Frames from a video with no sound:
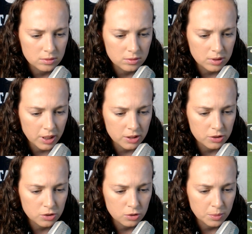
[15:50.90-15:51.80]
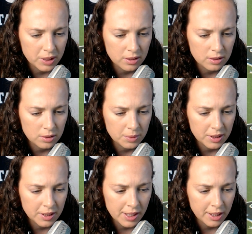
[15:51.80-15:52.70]
kind of zoom in a little bit
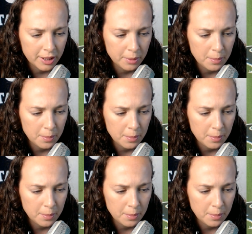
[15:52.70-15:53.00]
here.